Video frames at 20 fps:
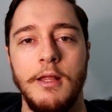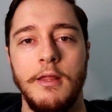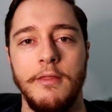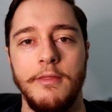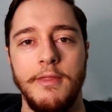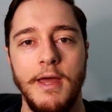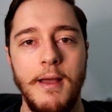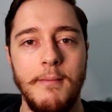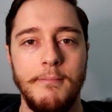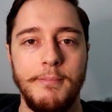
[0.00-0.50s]

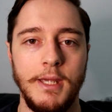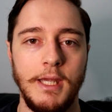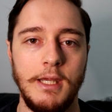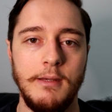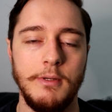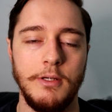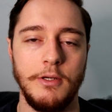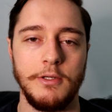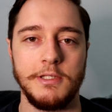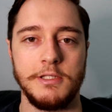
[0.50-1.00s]
That
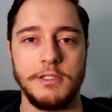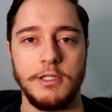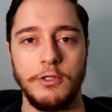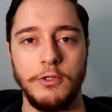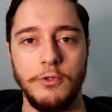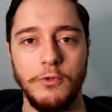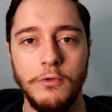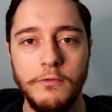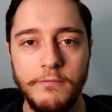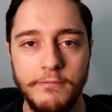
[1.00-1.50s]
being because it's
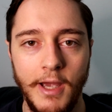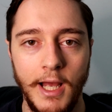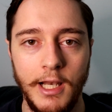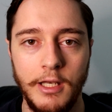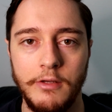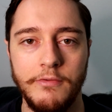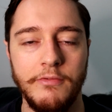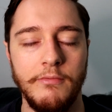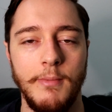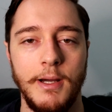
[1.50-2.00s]
a good
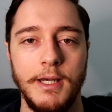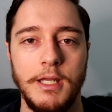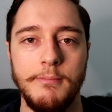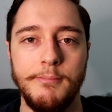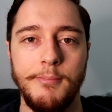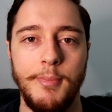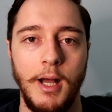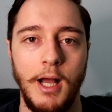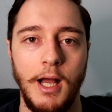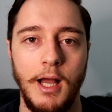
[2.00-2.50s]
value for money
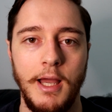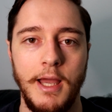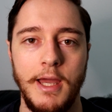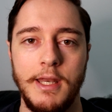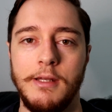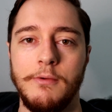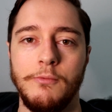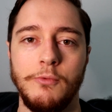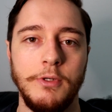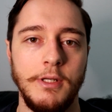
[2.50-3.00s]
bar
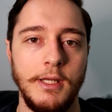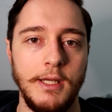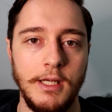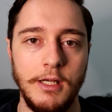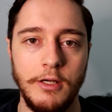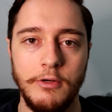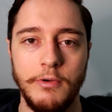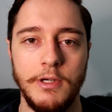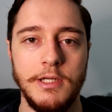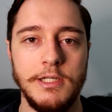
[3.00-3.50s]
and it would
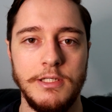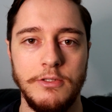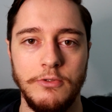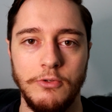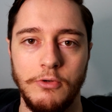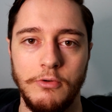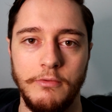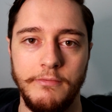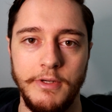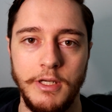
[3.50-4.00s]
increase
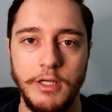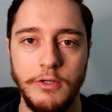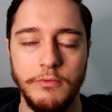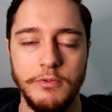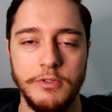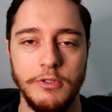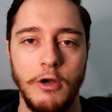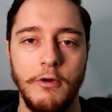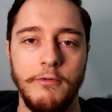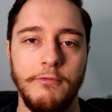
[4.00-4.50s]
your
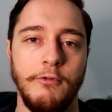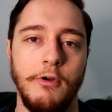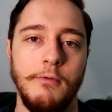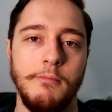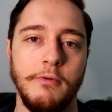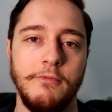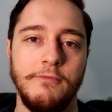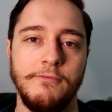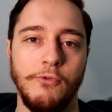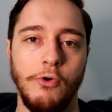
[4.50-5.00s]
vehicle's off-road
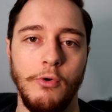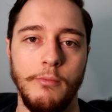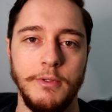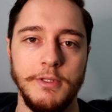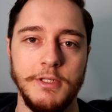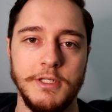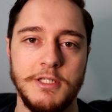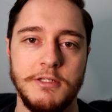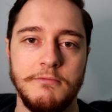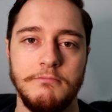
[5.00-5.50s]

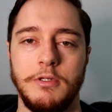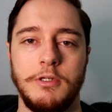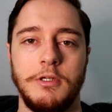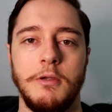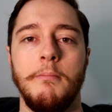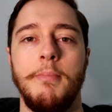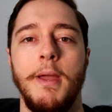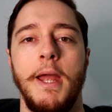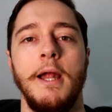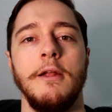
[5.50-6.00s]
performance
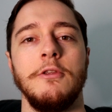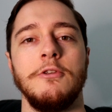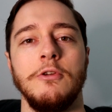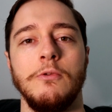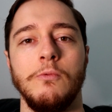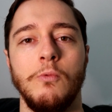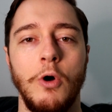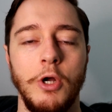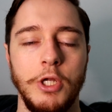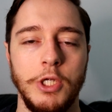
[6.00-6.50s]
compared
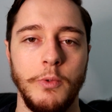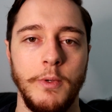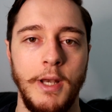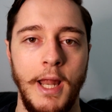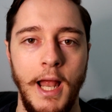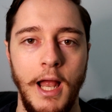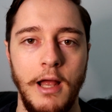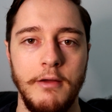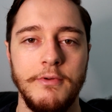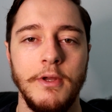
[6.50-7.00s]
to what you would
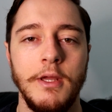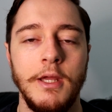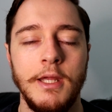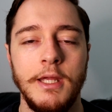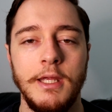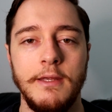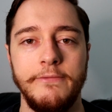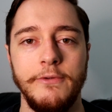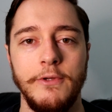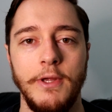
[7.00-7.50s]
have
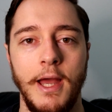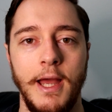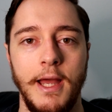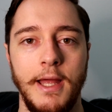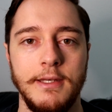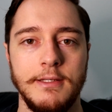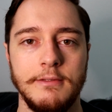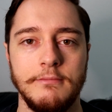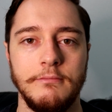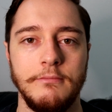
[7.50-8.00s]
if you
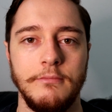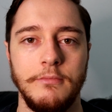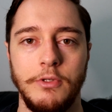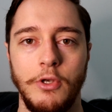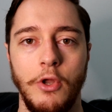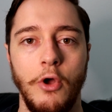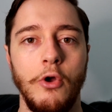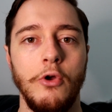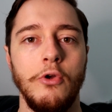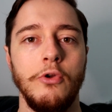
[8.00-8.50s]
had
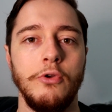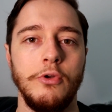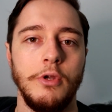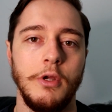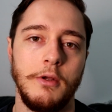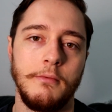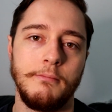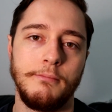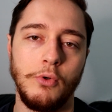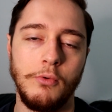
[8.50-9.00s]

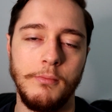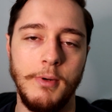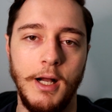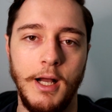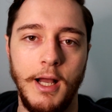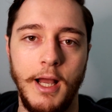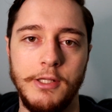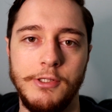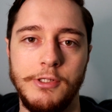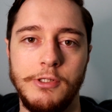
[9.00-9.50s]
no bull
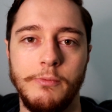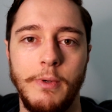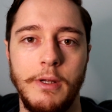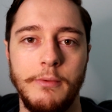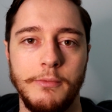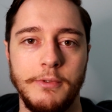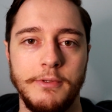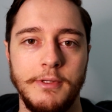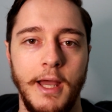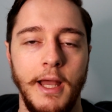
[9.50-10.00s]
bar and you
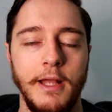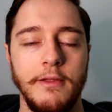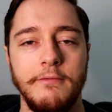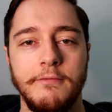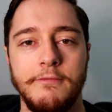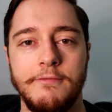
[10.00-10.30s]
went with that